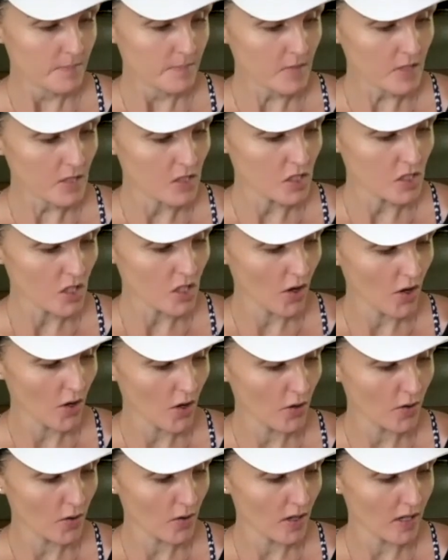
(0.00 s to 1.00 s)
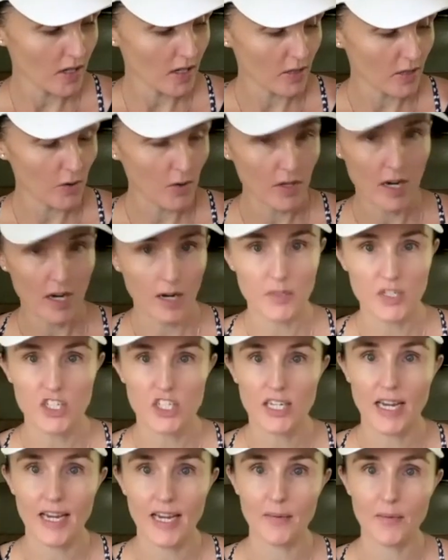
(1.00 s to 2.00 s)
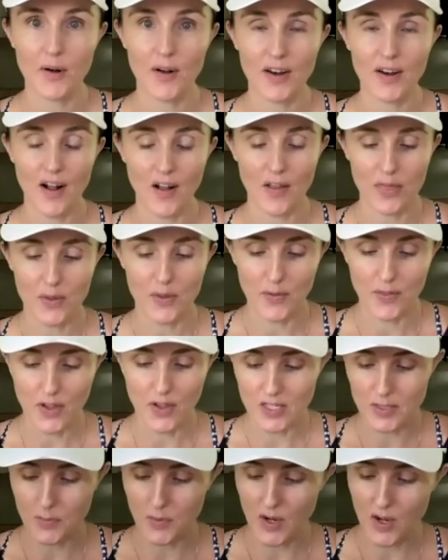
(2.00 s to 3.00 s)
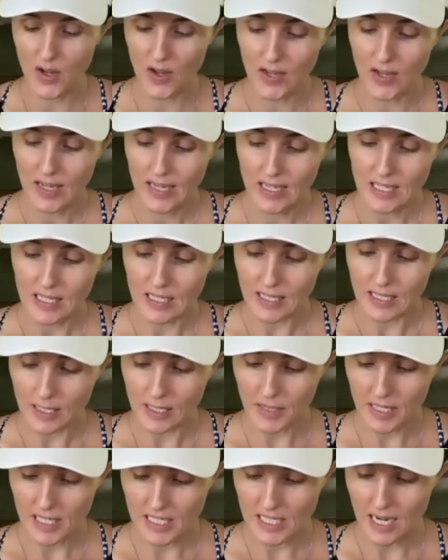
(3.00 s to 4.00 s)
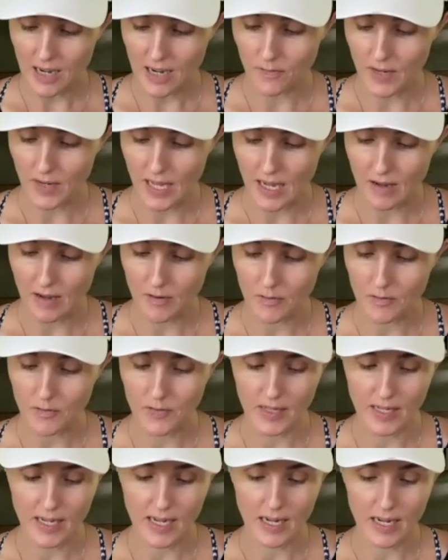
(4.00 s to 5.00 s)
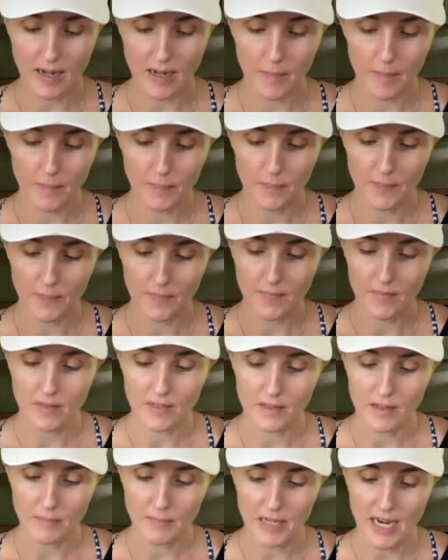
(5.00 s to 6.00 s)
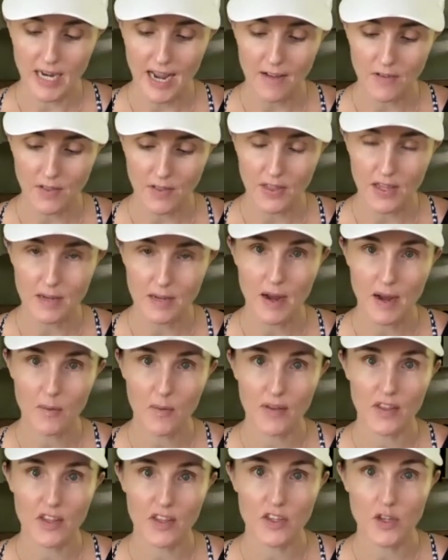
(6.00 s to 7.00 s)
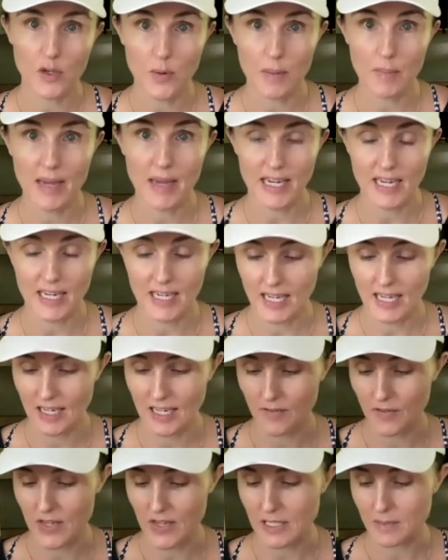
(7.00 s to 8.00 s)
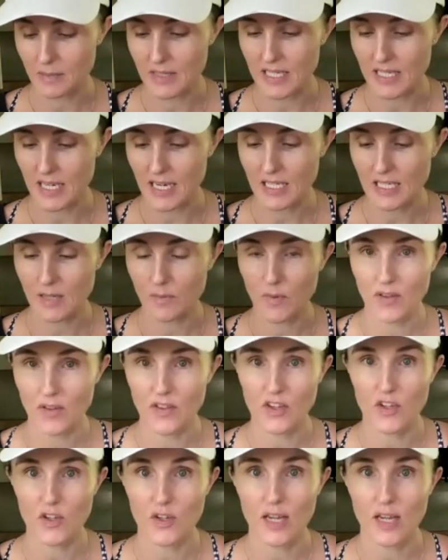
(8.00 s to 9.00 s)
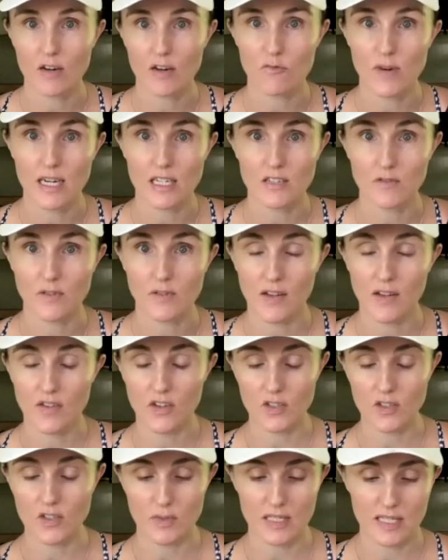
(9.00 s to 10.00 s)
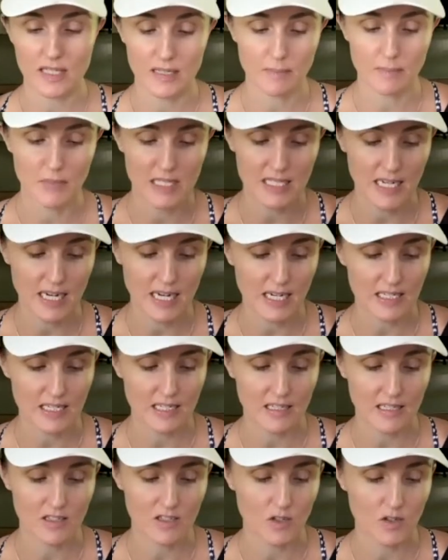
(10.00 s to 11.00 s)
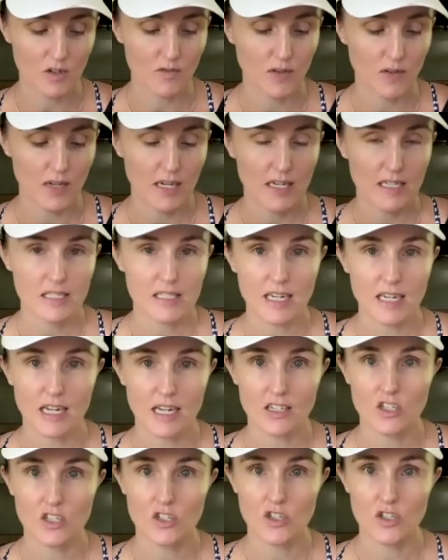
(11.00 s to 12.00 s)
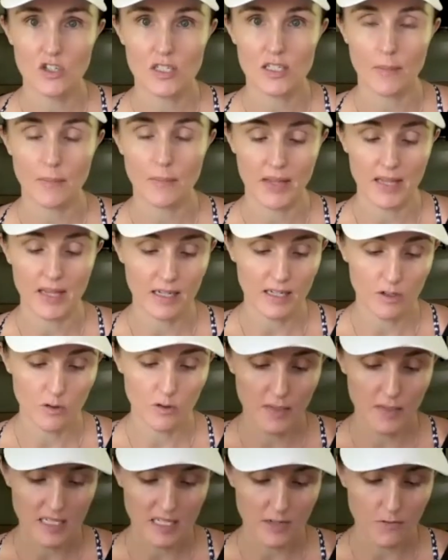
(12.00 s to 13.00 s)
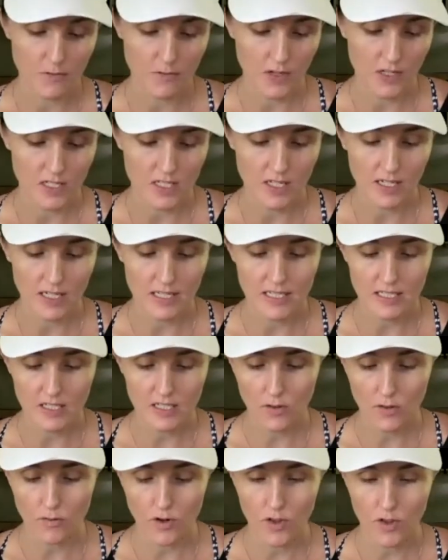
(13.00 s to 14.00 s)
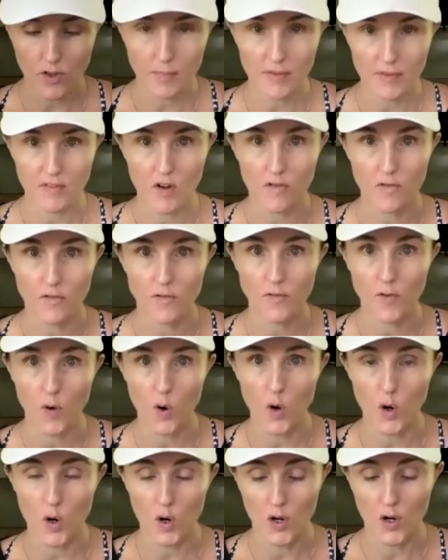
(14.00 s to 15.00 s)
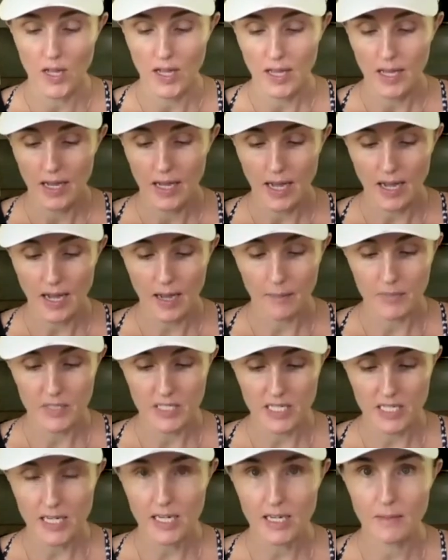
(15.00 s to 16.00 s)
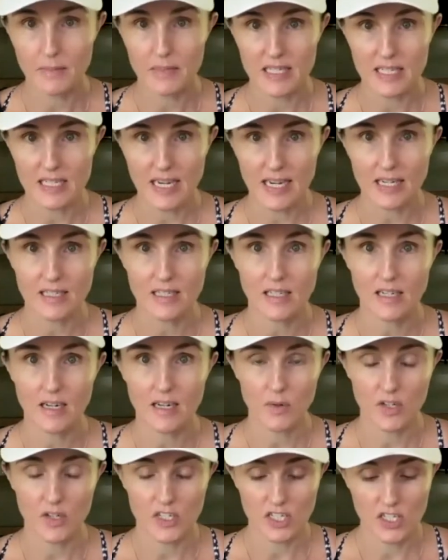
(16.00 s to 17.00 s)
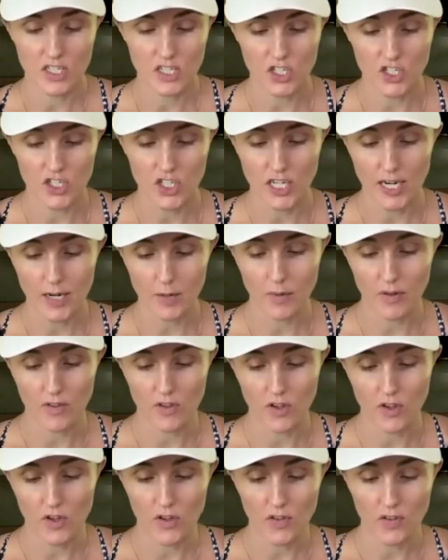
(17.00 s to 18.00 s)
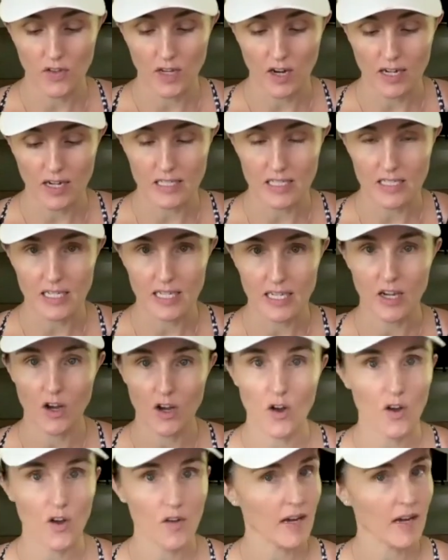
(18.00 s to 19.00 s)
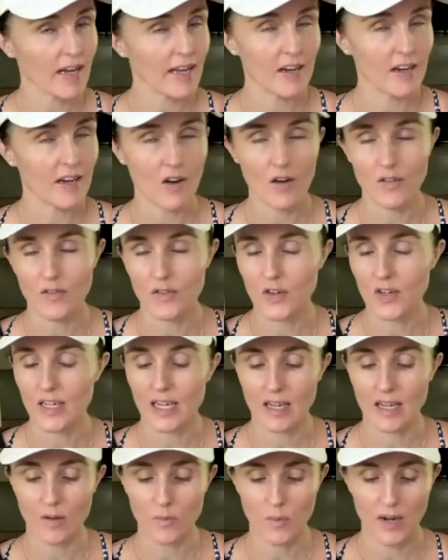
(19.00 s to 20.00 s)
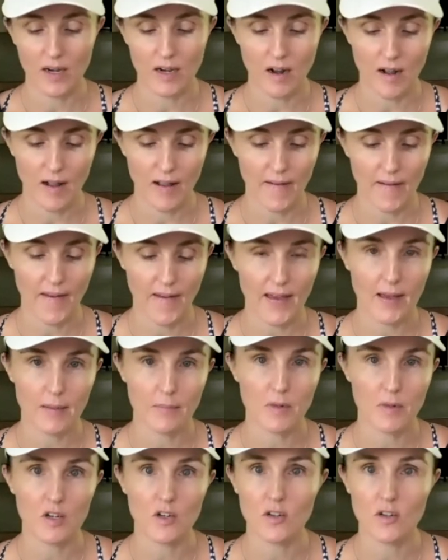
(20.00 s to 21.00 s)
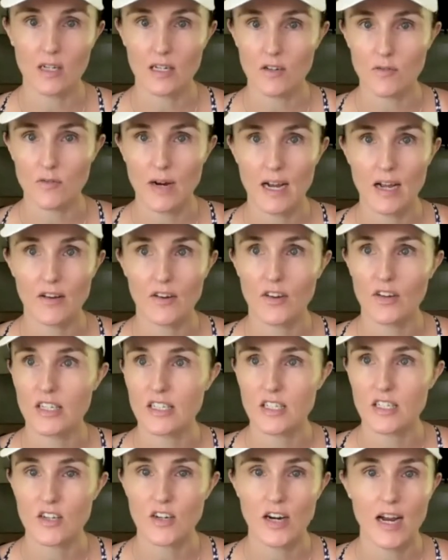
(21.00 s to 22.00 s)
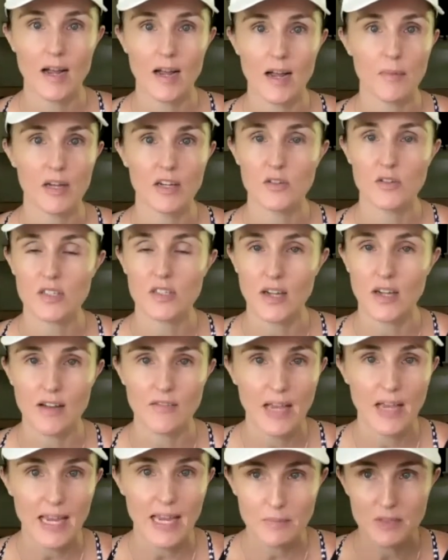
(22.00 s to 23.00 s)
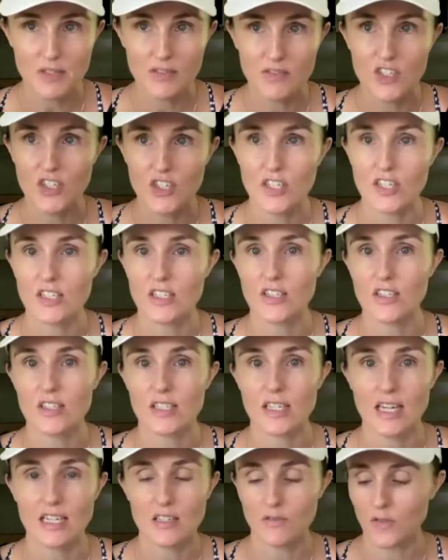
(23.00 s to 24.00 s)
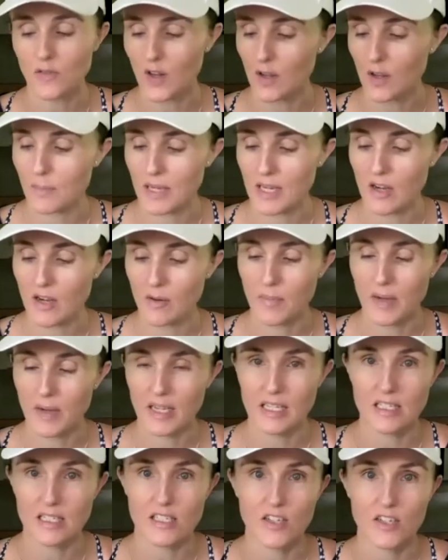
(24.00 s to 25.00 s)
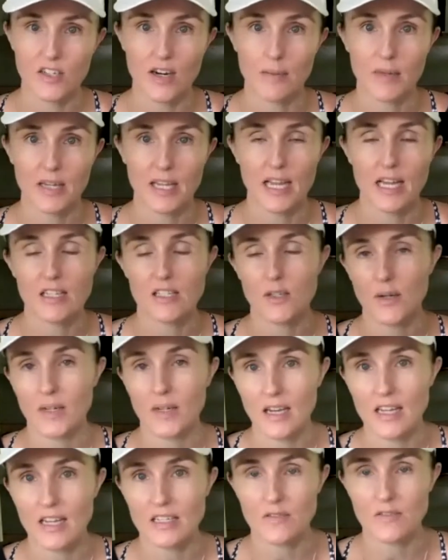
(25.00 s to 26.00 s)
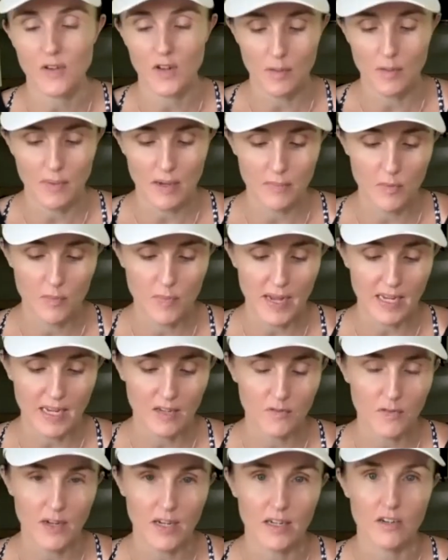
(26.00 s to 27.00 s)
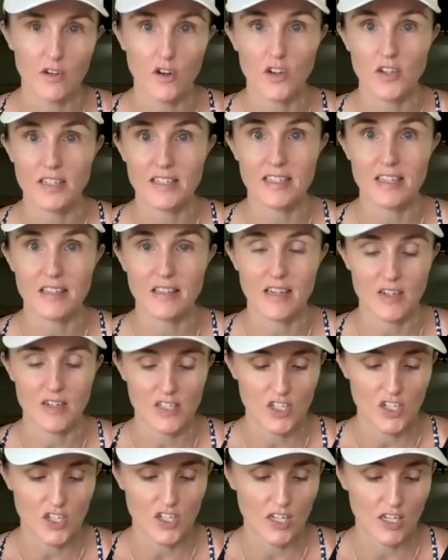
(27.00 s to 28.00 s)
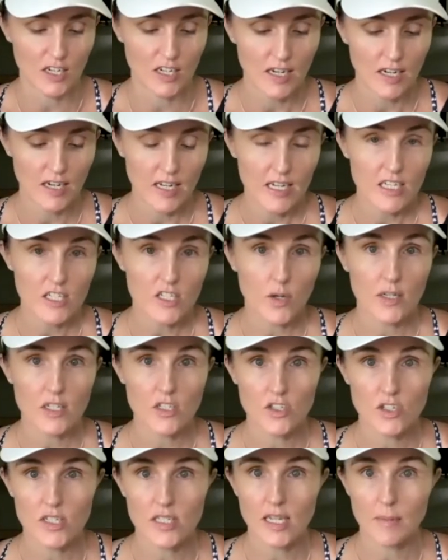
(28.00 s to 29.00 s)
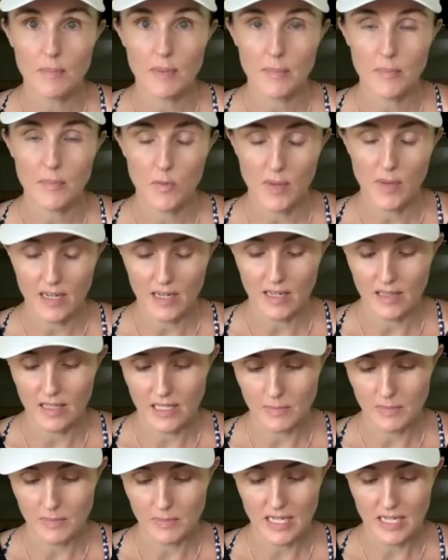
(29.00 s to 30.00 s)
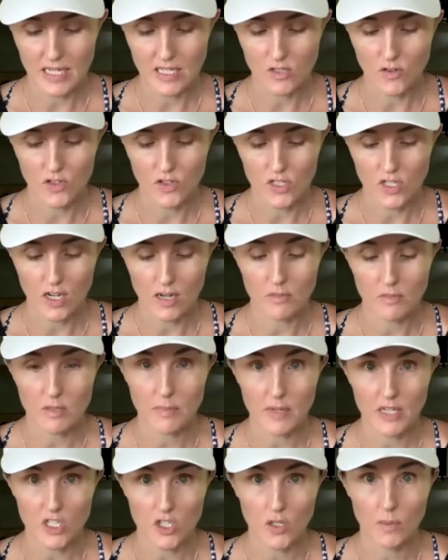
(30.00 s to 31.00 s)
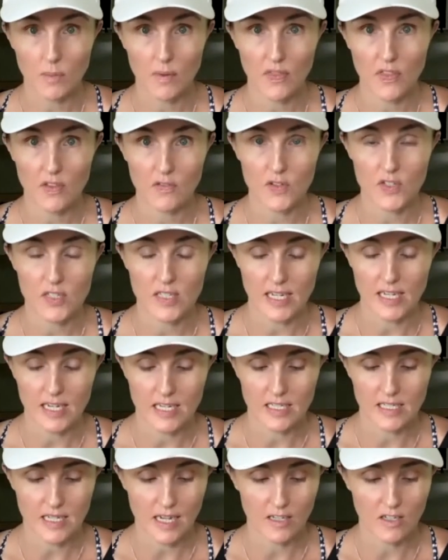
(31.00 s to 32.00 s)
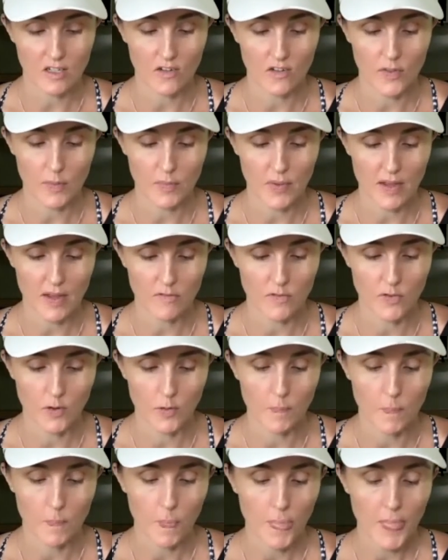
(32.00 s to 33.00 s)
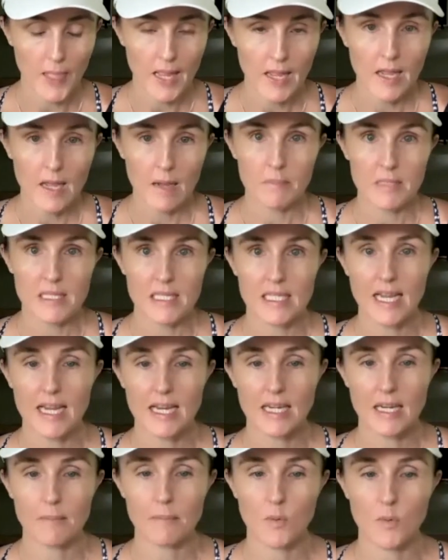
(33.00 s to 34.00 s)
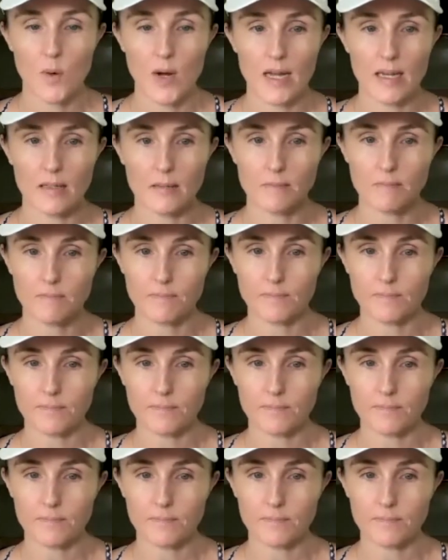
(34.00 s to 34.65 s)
So I thought I would share what I thought those were. A little bit of tough love, but have a think about whether you are making any of these mistakes and whether you can rectify those mistakes and sort of start to do something a little bit different. So let's go through them. I've got four particular mistakes that I wanted to just share with you that I see over and over again when I am looking around on Instagram. I also have heaps of students who start to follow me on my Instagram account. So I like to follow people back if I notice that they're a student. So I do see people making these mistakes all the time, especially when they're first getting started on the platform. Mistake number one.